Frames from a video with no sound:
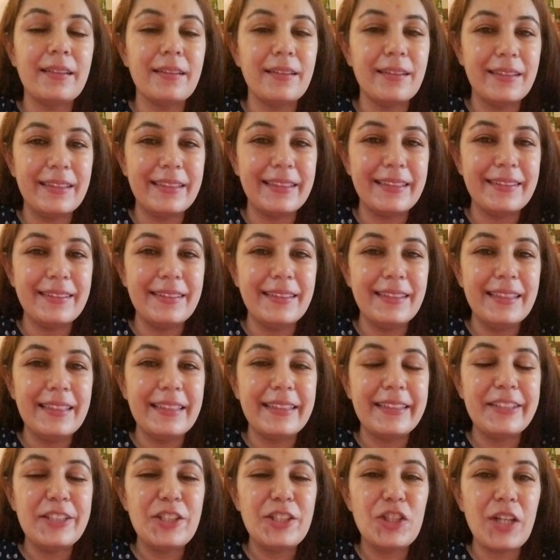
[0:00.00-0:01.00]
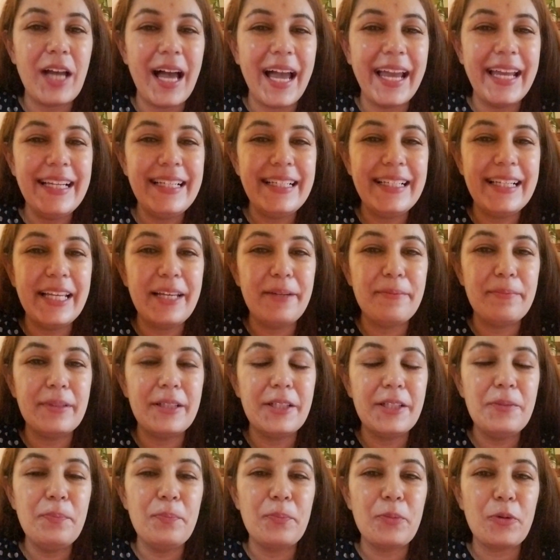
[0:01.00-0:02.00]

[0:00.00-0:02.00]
Third, the Child Labor